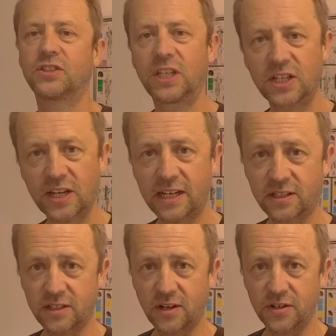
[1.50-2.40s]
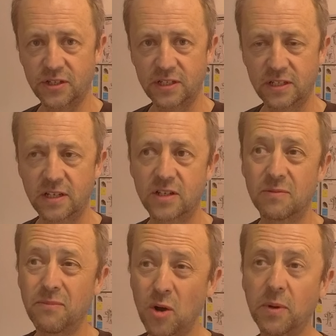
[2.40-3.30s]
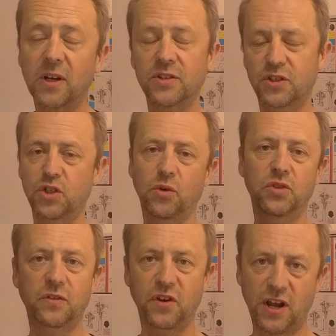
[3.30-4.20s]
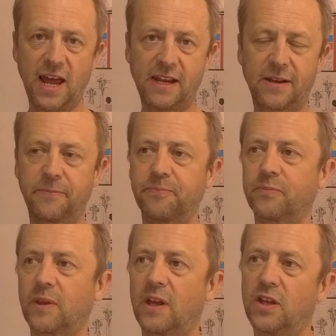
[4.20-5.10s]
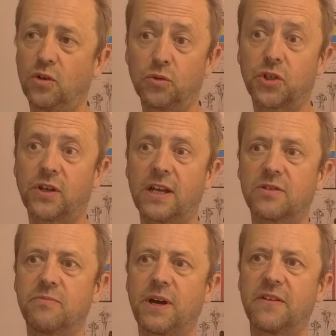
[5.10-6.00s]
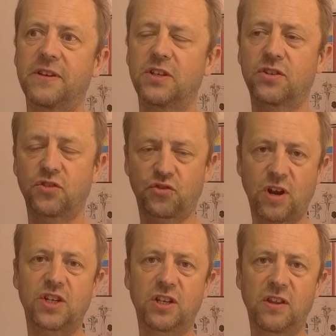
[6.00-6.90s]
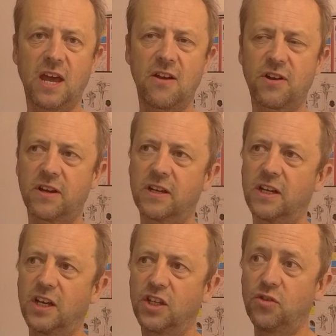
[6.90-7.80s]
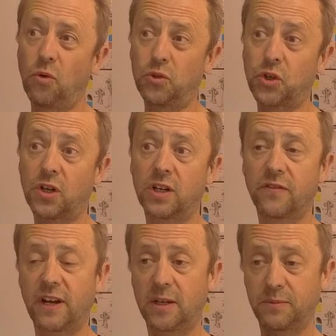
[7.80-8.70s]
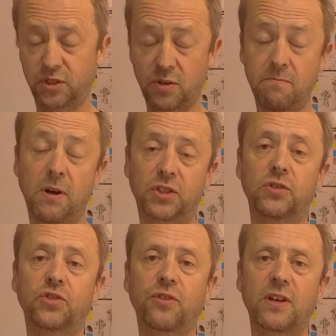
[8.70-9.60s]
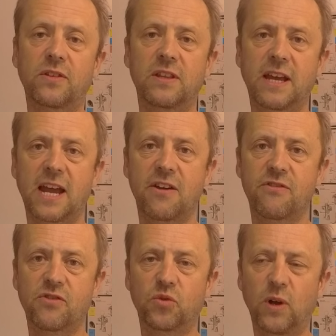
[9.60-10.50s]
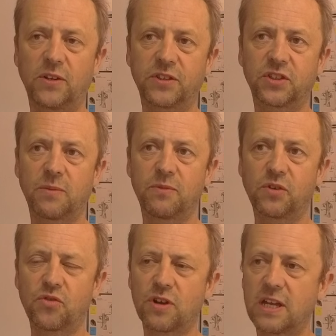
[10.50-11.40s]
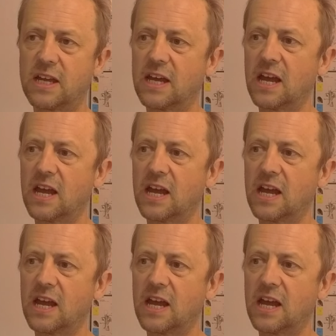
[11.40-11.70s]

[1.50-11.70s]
6 exercises to mobilise the joints of your neck. You'll also get some benefits to stretching the area. You're also going to develop some muscle strength in that area as well to some degree,